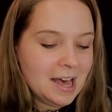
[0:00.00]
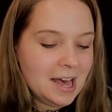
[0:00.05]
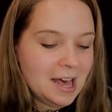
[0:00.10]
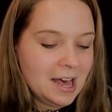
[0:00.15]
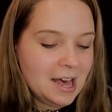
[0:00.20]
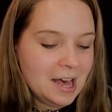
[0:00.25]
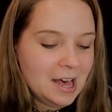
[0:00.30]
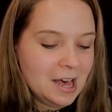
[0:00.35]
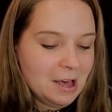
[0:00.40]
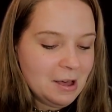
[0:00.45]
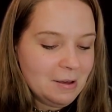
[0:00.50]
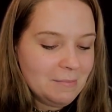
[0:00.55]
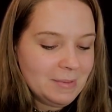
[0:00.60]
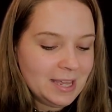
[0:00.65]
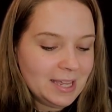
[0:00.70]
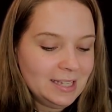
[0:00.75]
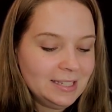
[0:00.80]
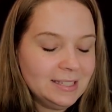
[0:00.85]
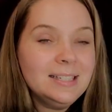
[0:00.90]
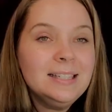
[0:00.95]

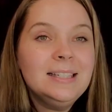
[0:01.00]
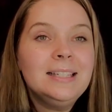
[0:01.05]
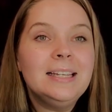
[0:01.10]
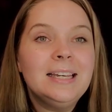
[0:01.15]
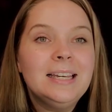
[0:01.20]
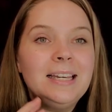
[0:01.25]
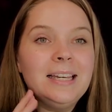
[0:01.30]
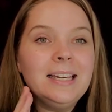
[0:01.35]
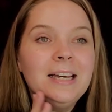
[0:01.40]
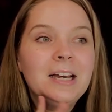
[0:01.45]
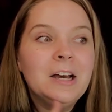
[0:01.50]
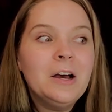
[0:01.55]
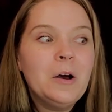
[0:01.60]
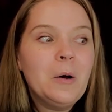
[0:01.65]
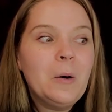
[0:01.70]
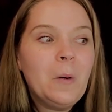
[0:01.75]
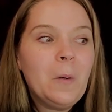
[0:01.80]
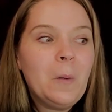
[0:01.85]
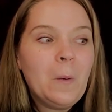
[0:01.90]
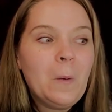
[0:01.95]
And see
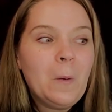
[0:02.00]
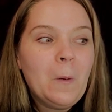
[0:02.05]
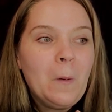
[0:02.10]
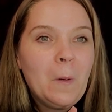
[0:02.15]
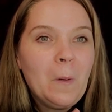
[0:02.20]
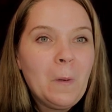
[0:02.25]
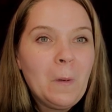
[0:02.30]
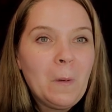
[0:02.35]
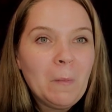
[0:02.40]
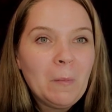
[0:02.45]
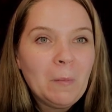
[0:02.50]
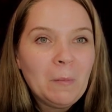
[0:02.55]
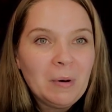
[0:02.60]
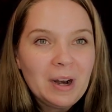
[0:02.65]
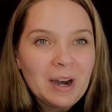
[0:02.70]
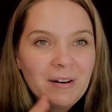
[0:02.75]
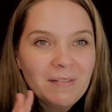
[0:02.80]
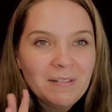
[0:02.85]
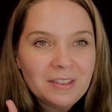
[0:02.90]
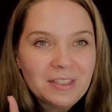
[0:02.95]
what
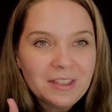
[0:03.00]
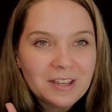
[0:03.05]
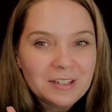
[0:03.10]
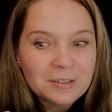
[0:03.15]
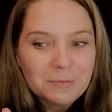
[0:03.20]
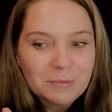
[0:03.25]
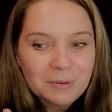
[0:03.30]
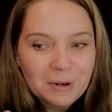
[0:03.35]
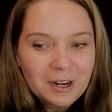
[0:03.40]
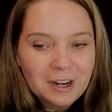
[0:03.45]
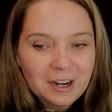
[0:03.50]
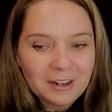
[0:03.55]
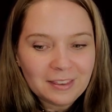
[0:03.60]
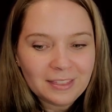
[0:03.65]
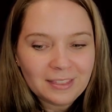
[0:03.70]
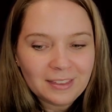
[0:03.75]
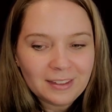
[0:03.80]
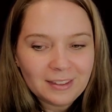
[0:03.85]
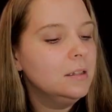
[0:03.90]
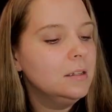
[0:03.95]
everything's worth.
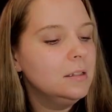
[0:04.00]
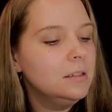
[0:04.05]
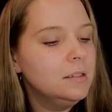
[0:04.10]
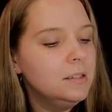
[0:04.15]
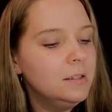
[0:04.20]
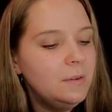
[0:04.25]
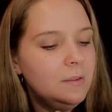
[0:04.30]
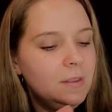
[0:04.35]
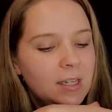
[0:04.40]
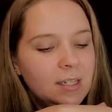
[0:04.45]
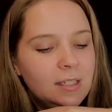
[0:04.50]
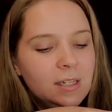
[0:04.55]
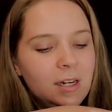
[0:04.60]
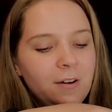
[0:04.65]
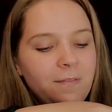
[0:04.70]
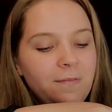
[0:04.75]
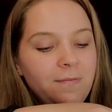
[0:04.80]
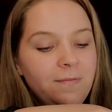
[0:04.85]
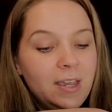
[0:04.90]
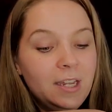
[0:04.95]
So these
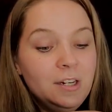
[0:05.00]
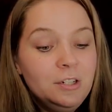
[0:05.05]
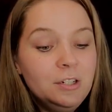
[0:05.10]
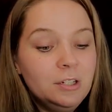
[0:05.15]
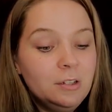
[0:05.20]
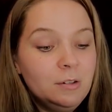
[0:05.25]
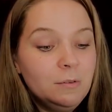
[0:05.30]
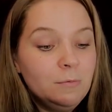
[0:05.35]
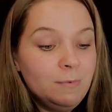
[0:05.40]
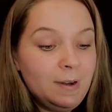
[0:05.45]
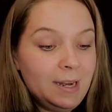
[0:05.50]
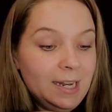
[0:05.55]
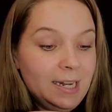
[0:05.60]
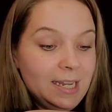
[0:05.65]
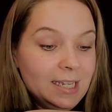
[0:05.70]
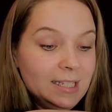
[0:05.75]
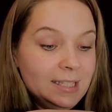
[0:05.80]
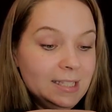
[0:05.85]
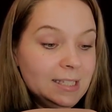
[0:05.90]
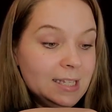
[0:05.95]
are Facial
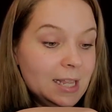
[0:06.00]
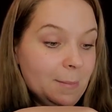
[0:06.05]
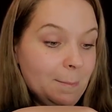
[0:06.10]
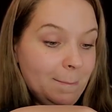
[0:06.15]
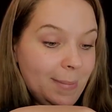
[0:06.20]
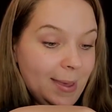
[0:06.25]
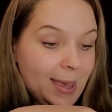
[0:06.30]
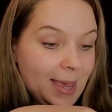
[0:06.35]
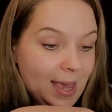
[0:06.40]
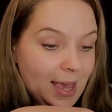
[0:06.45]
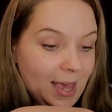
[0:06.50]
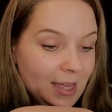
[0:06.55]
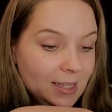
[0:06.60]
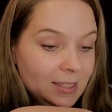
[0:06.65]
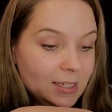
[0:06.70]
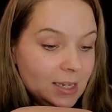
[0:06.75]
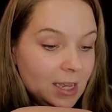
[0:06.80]
Radiance Pads,